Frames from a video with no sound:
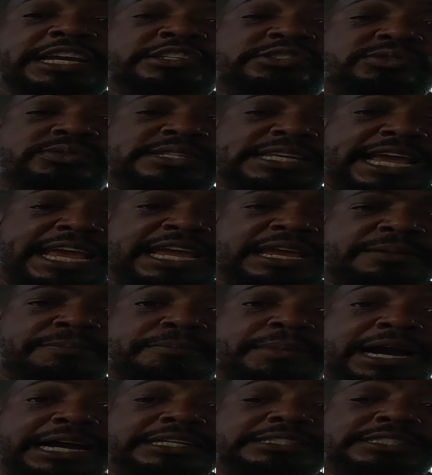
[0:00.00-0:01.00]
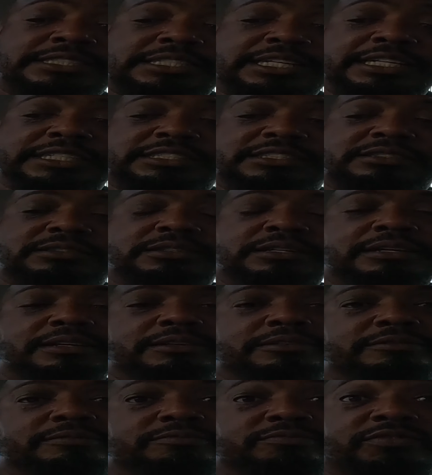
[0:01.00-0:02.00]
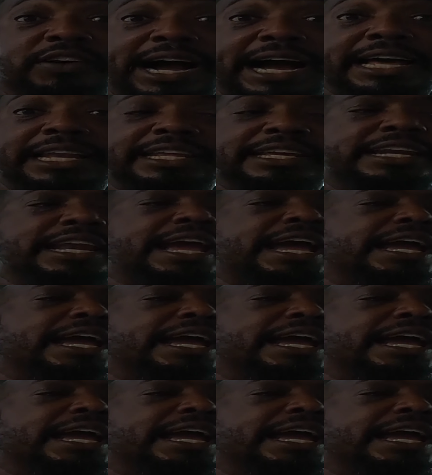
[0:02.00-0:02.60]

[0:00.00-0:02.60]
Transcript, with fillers: entertained by such violent